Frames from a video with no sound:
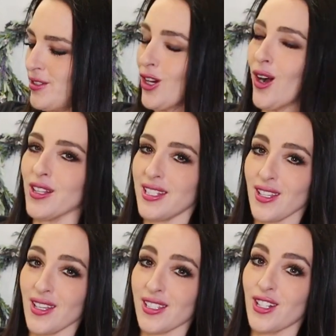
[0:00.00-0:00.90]
chocolate
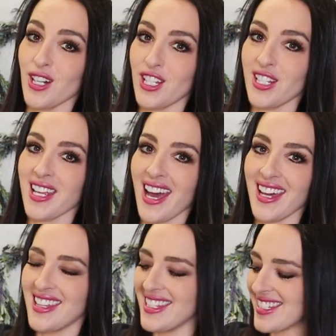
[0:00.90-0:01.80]
sauce gushing
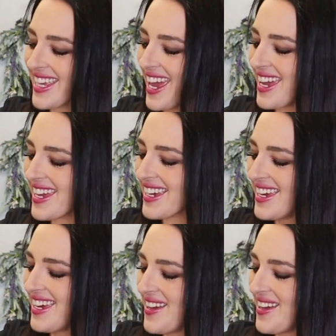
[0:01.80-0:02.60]
out of this cake.